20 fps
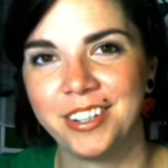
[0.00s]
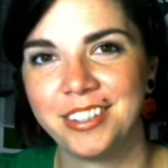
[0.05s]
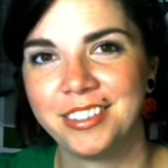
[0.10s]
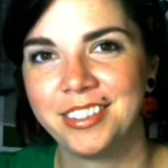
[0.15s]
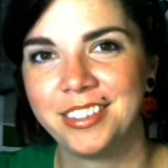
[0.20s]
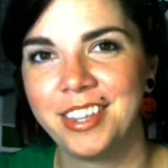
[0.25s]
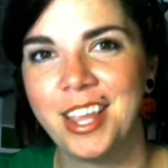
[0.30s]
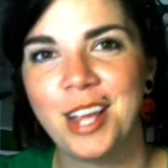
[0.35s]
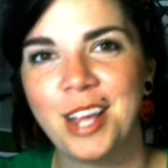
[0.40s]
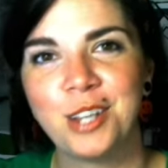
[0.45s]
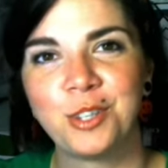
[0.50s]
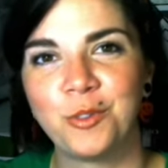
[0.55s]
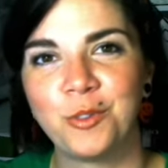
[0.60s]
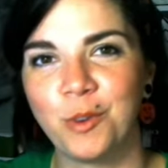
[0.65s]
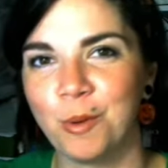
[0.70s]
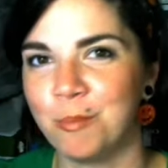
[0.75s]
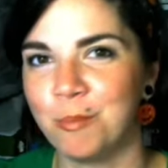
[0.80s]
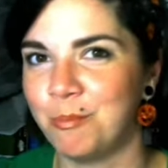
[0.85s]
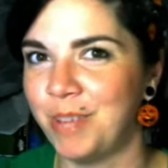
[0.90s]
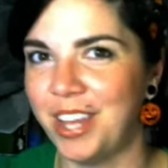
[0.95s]
Thanks for
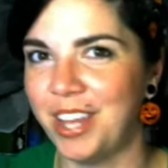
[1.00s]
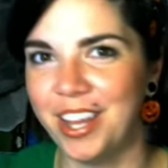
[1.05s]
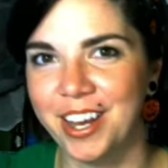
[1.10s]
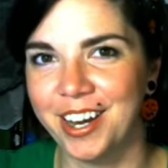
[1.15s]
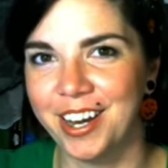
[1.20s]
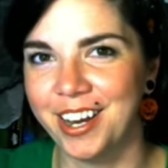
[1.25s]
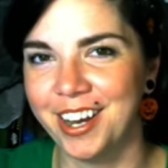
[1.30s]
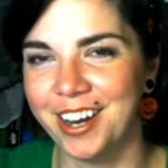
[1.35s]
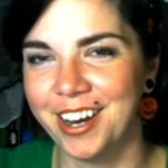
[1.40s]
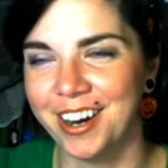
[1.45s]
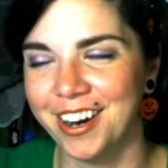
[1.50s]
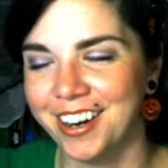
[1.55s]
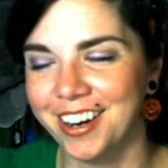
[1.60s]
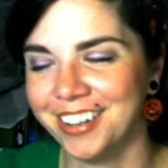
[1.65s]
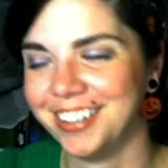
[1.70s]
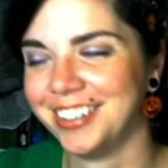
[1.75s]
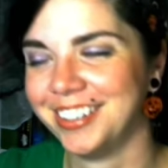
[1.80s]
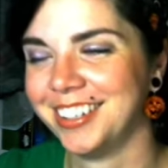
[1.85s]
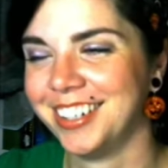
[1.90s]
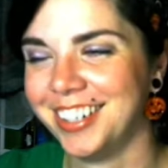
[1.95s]
being here.
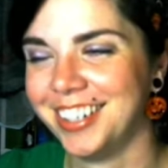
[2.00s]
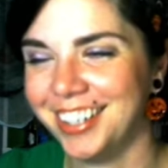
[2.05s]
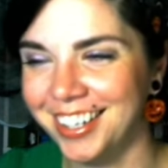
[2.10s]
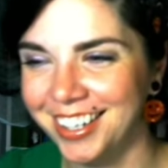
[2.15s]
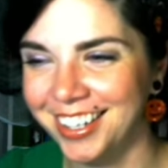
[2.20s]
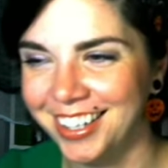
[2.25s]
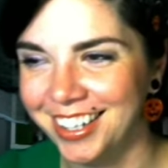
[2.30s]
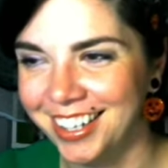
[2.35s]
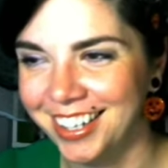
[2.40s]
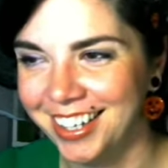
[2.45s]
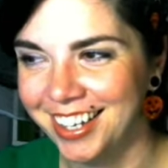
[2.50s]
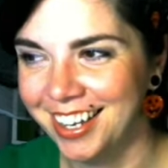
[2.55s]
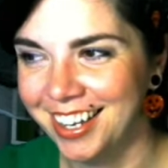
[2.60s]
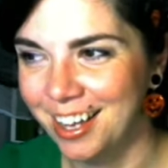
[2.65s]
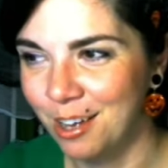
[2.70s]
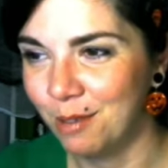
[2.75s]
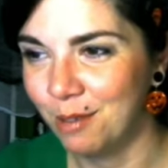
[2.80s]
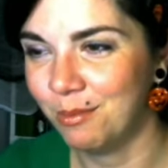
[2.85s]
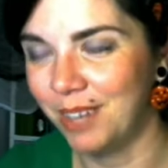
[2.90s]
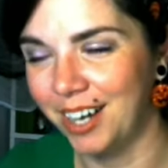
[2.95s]

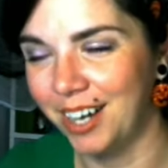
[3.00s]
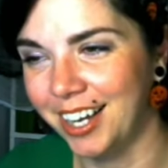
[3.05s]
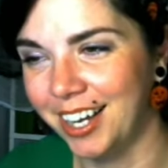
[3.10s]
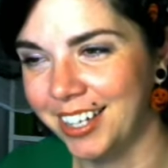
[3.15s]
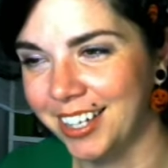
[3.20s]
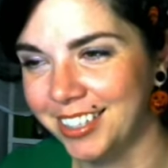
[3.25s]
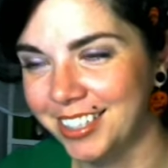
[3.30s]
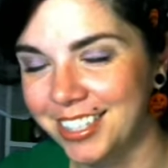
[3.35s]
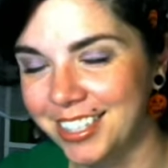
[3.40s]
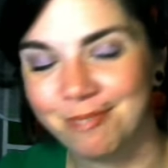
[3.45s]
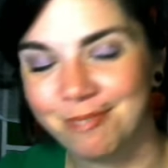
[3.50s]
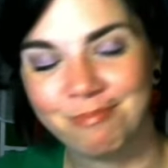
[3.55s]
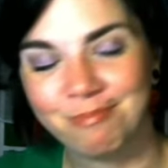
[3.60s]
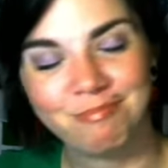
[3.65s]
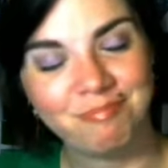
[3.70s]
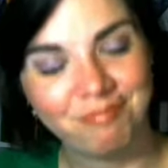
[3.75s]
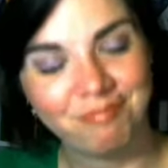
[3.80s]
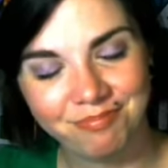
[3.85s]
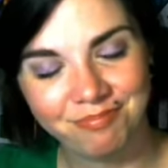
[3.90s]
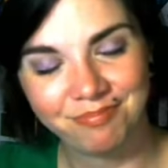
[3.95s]
But,
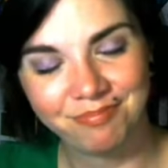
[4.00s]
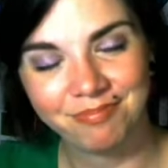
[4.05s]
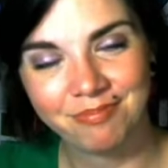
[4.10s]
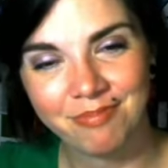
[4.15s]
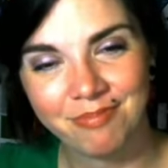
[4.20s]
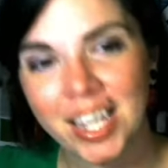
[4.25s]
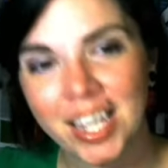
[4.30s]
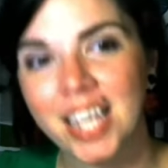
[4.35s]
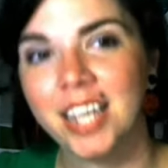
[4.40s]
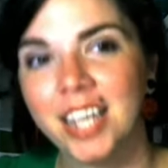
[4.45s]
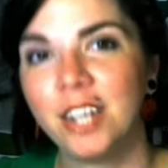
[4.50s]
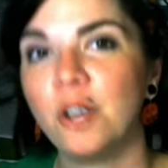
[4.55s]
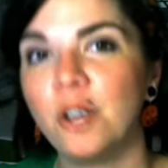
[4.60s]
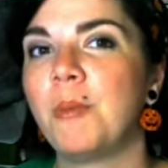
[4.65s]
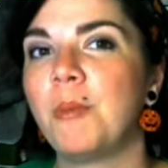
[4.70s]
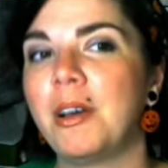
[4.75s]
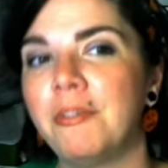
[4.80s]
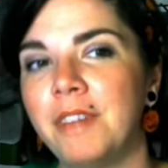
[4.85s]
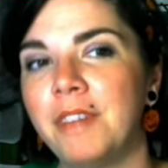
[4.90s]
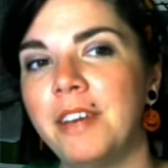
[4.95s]
you know,
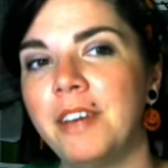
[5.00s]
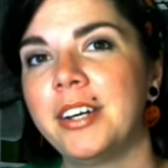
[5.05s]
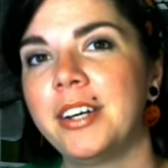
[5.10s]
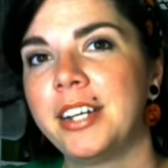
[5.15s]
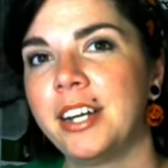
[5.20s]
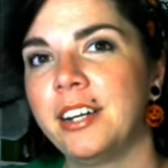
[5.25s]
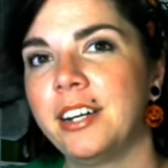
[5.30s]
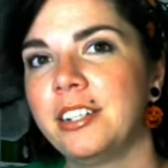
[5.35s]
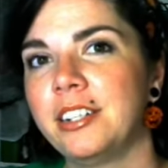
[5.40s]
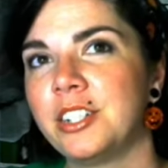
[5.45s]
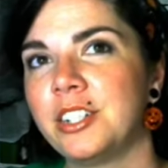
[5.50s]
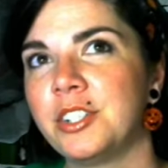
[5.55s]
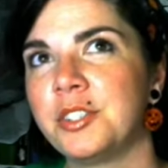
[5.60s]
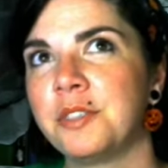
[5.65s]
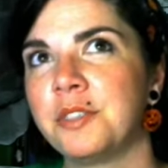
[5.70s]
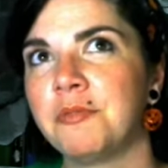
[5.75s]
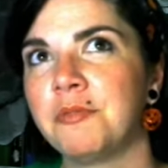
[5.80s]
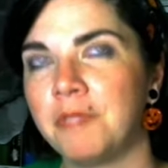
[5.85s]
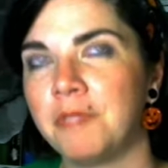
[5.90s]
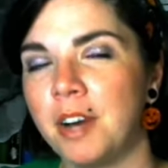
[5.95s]
my favorite characters
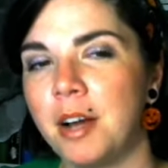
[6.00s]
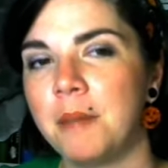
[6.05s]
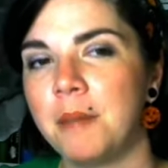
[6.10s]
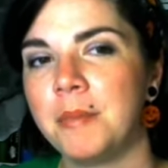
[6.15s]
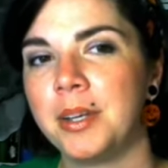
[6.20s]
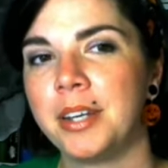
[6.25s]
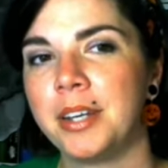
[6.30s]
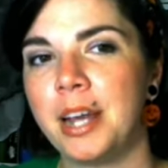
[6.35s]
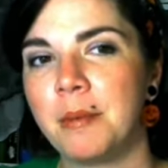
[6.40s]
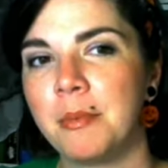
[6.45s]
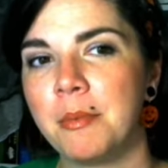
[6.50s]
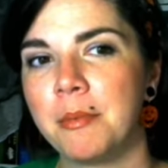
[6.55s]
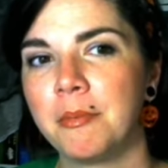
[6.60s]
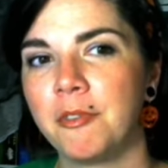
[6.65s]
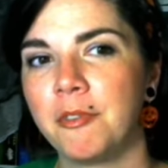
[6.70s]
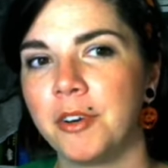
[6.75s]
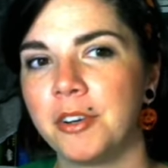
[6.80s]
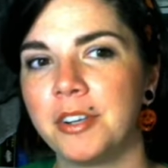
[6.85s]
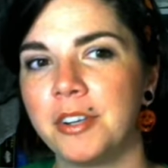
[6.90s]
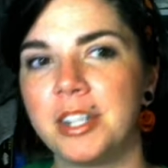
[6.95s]
from Nightmare
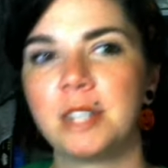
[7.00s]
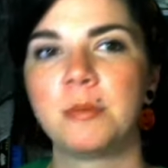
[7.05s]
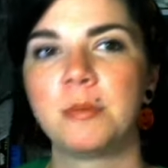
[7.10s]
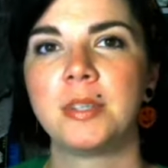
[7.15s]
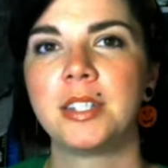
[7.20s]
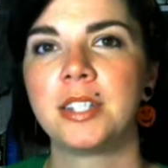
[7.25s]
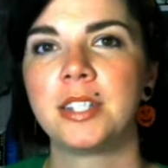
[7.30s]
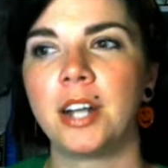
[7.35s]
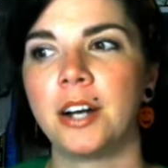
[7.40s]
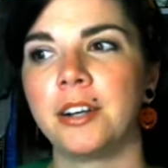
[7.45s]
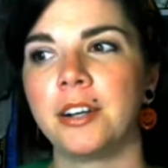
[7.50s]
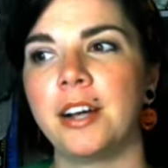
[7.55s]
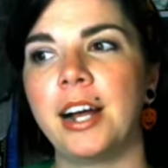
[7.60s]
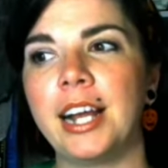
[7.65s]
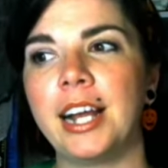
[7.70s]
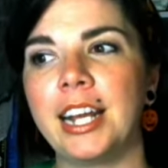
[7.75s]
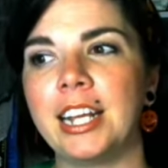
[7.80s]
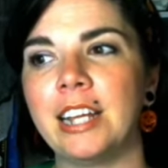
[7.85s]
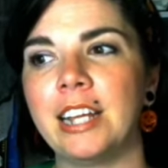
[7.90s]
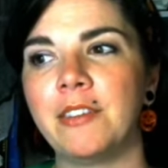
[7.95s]
Before Christmas are not
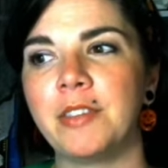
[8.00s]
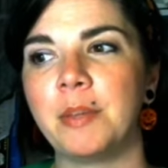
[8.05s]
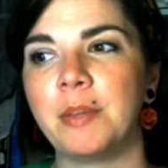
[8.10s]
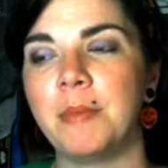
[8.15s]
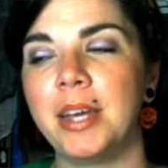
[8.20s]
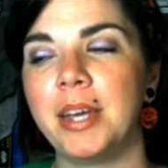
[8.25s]
any of the main